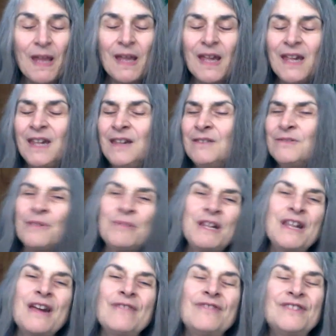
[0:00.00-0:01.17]
You know,
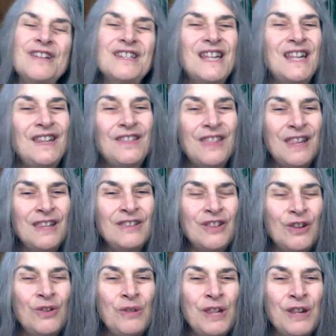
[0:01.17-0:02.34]
nobody ever does anything
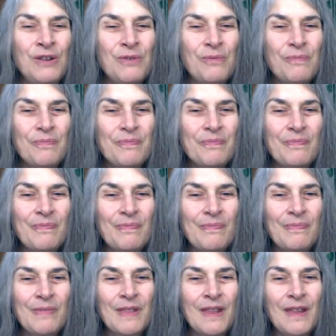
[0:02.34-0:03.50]
to you,
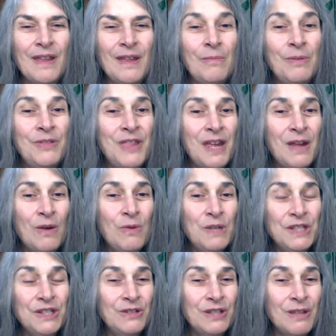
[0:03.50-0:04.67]
but they always
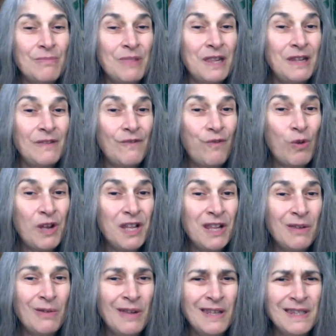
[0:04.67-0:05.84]
do something for
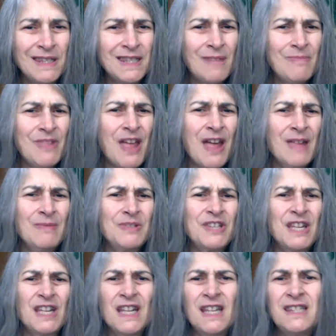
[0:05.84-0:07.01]
you, and sometimes
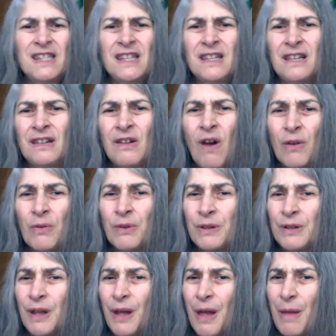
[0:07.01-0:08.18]
it's in an
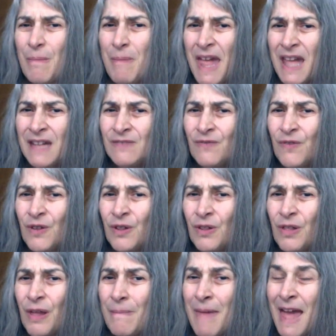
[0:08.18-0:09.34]
awkward, painful
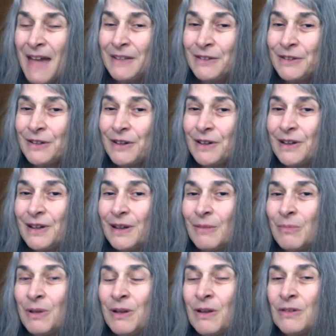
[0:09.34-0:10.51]
manner,
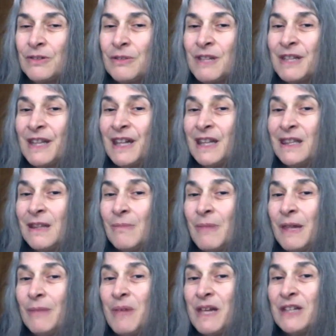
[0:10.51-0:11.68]
but ultimately in the
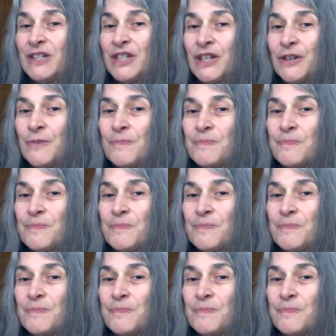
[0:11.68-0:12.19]
big picture,